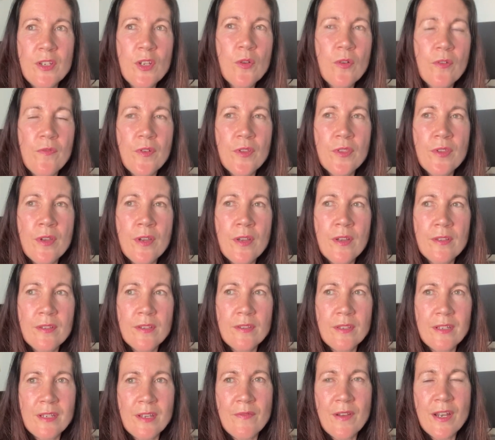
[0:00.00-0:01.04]
for the
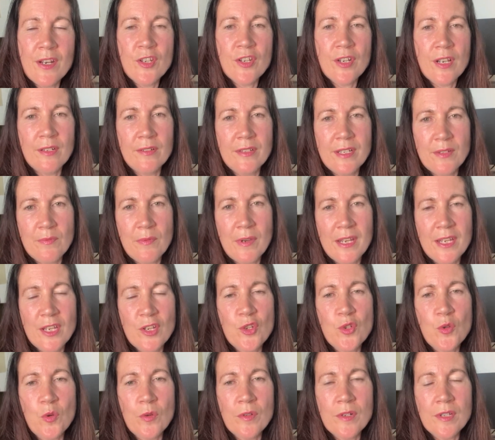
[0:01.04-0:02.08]
eventualities where you
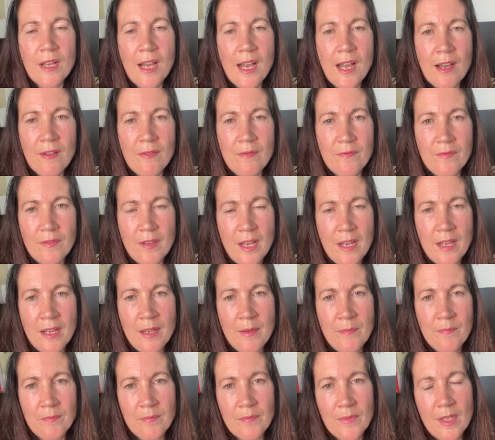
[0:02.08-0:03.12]
don't have
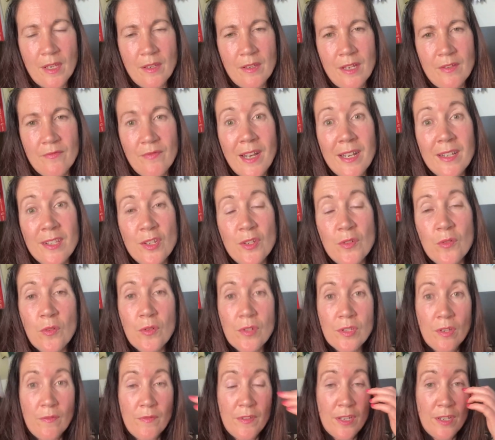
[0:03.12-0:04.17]
advance
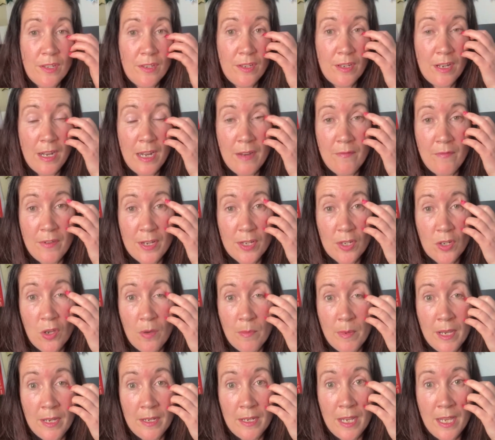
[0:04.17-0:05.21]
notice of your deliveries
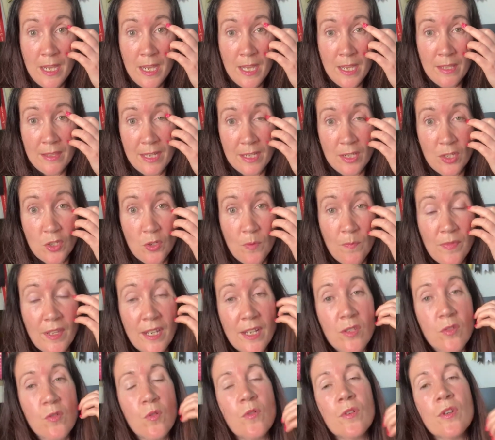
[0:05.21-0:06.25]
coming, that
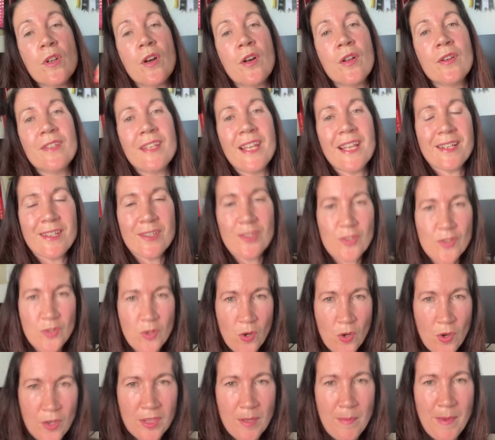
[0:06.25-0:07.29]
something's going on next
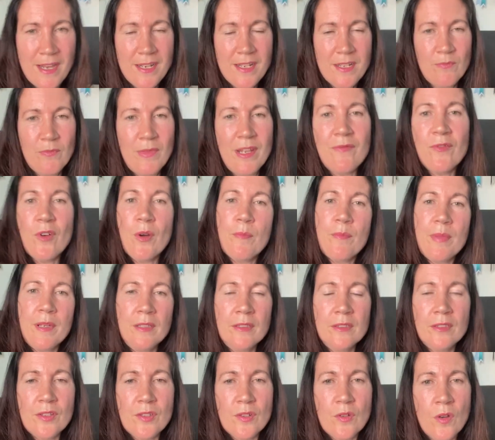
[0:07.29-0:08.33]
door. We've got
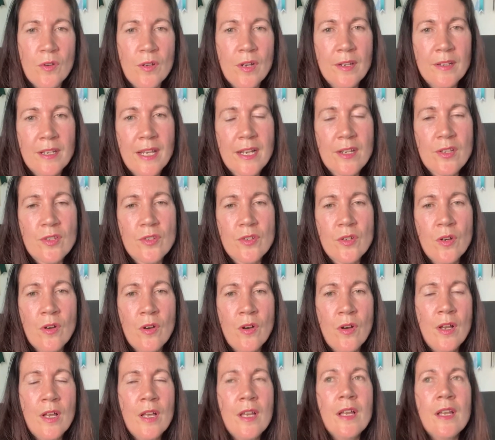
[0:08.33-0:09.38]
builders going on next
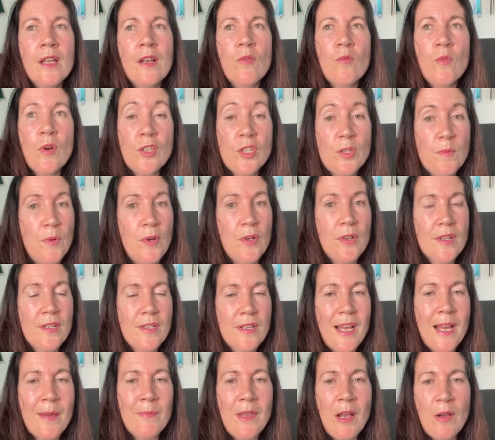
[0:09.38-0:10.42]
door. Once upon a
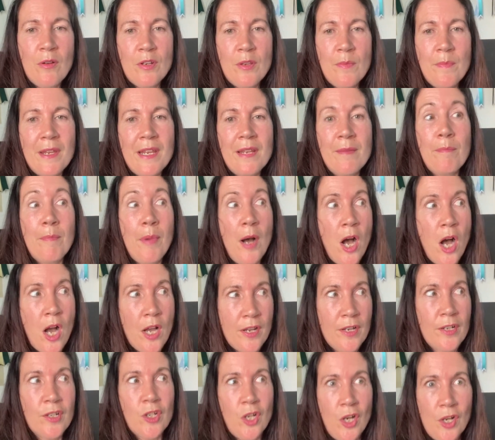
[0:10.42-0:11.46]
time that would have been
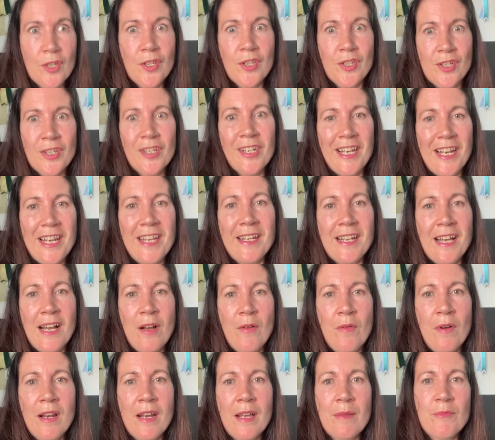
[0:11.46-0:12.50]
barking constantly now
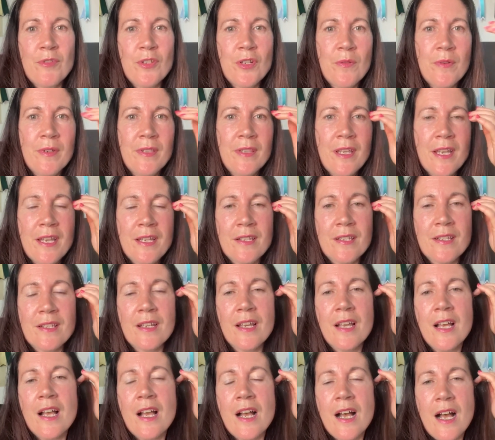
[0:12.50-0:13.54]
while I'm doing this.
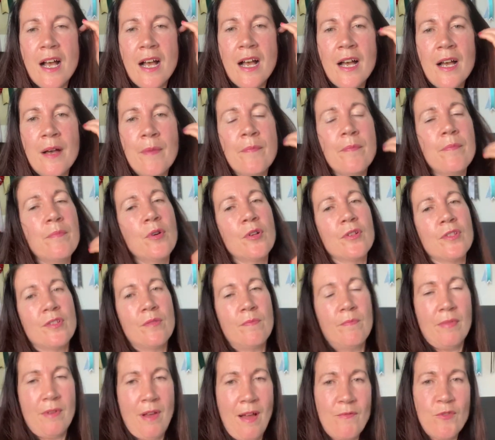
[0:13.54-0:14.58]
But
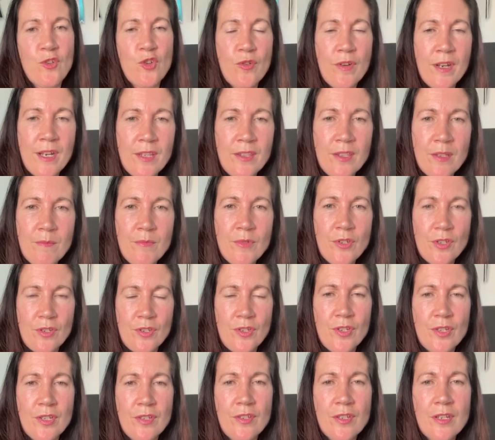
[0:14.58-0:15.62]
I've trained them
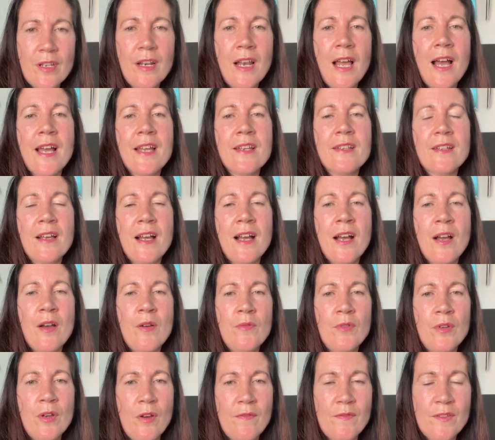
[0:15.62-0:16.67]
just to lie
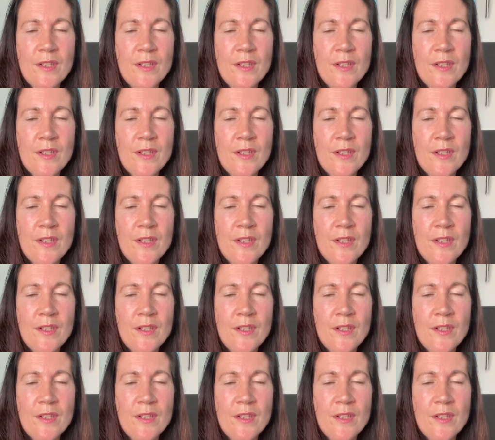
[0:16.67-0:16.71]
down. I've